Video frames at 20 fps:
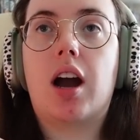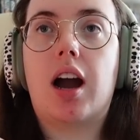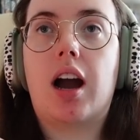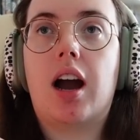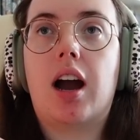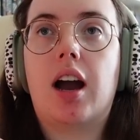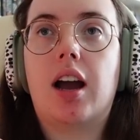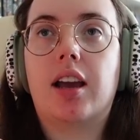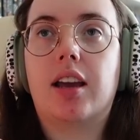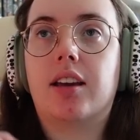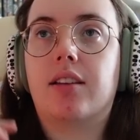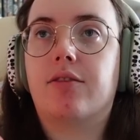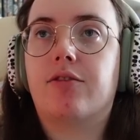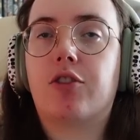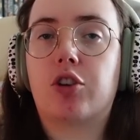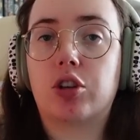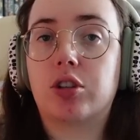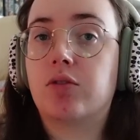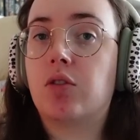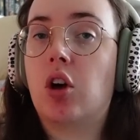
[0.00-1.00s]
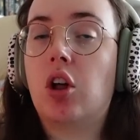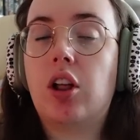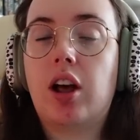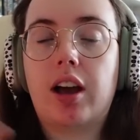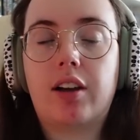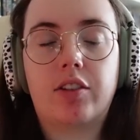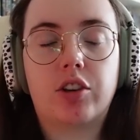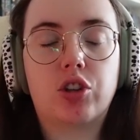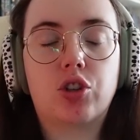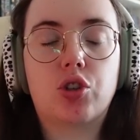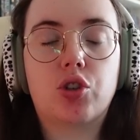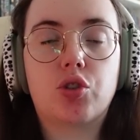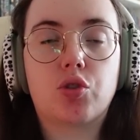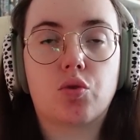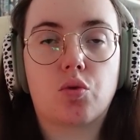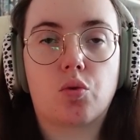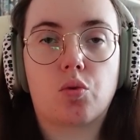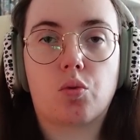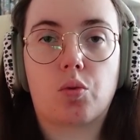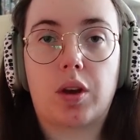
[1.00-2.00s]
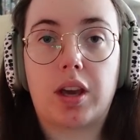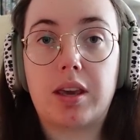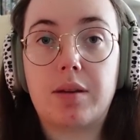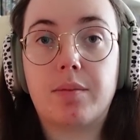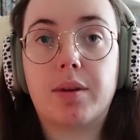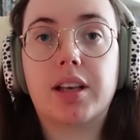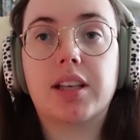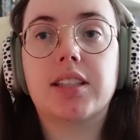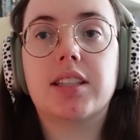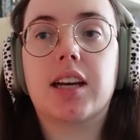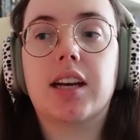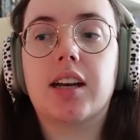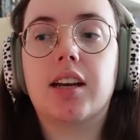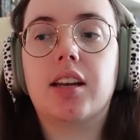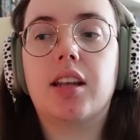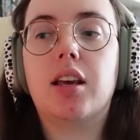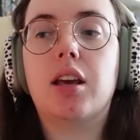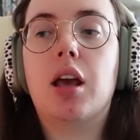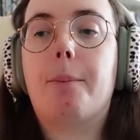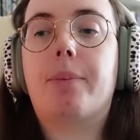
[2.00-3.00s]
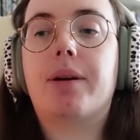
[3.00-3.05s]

I first of all have extreme anxiety,